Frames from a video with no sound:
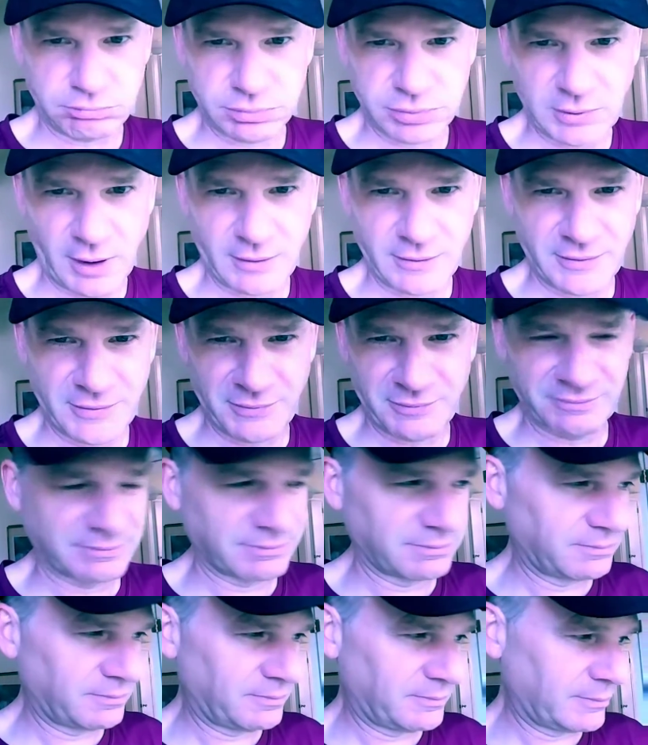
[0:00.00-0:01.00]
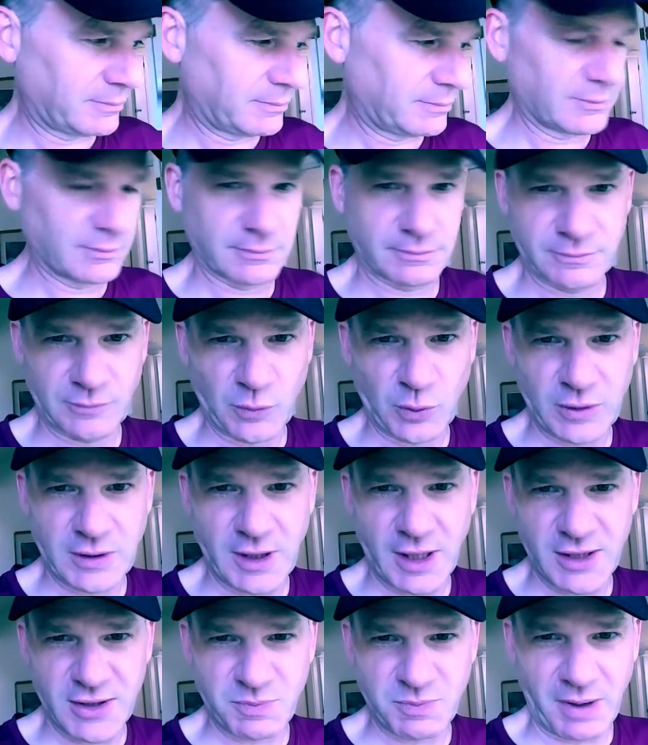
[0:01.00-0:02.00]
starting to
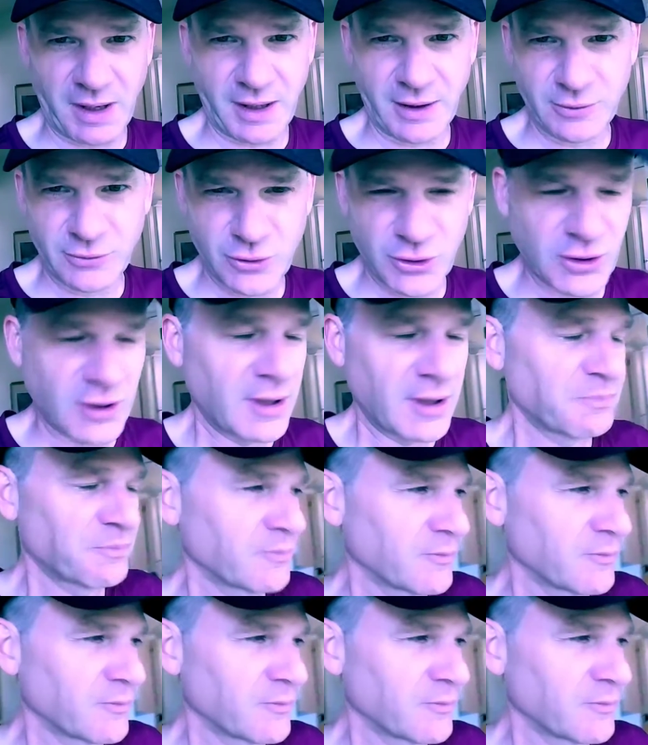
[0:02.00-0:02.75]
taste my lunch.